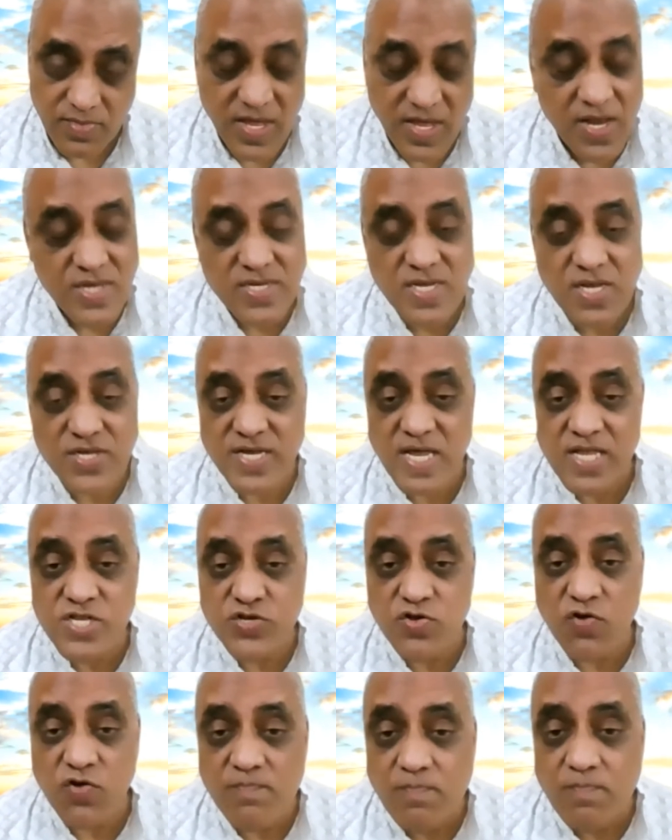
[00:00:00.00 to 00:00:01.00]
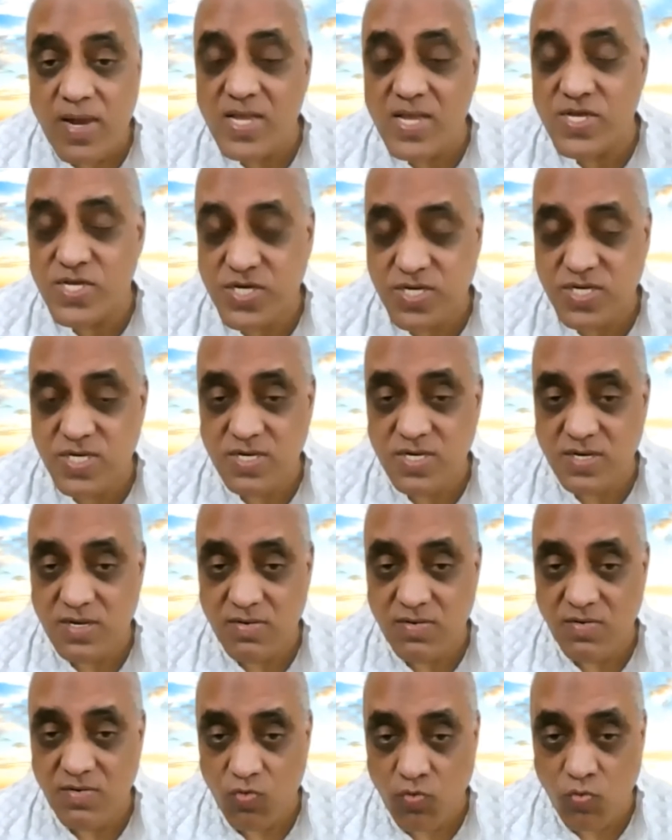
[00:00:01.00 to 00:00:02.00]
There is a sense of bliss
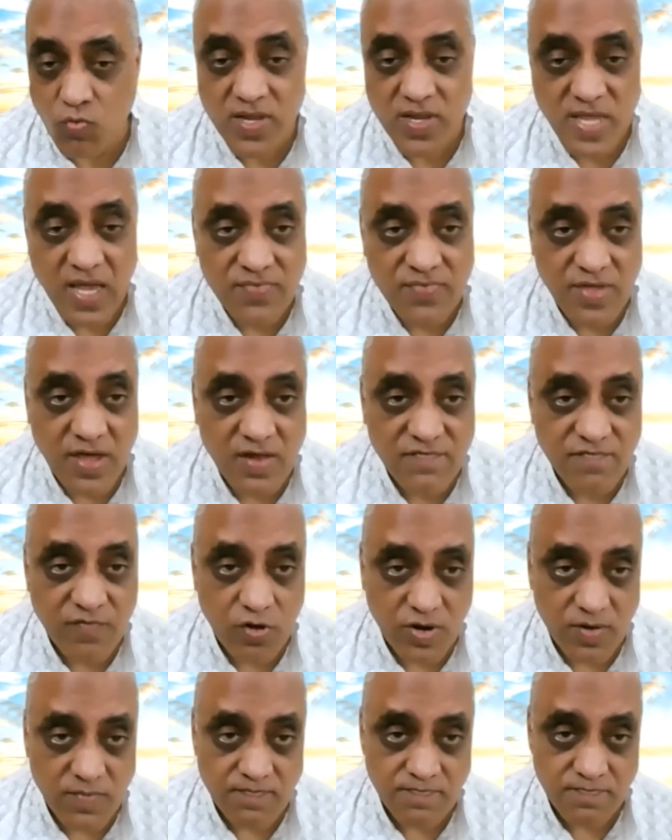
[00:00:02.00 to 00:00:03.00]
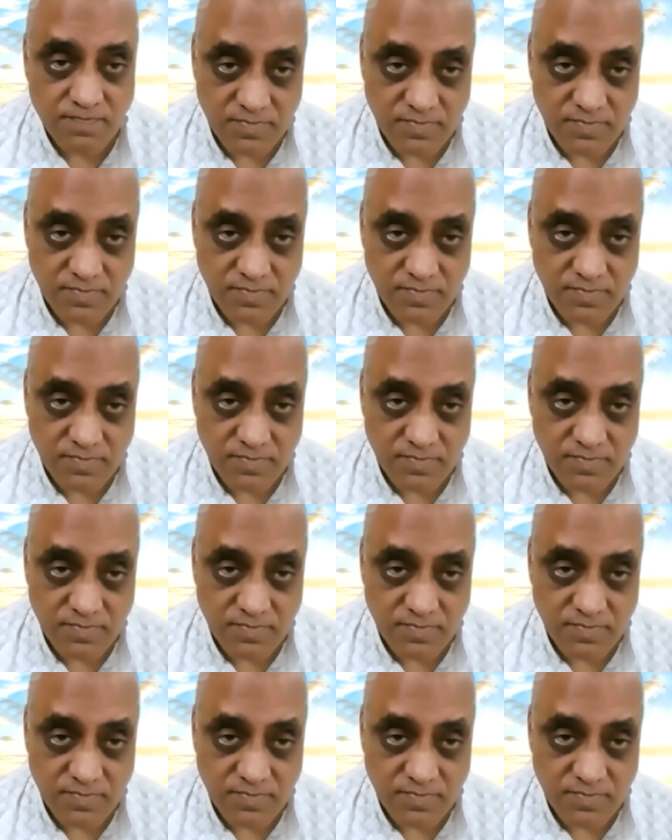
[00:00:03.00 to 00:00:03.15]
working there for him.